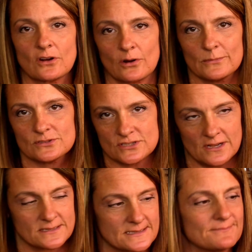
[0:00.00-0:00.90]
caramel
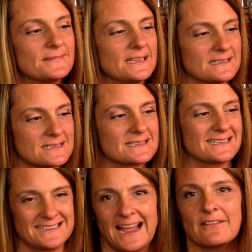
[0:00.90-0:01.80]
sauce. It's
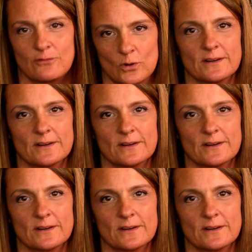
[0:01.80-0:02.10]
to die for.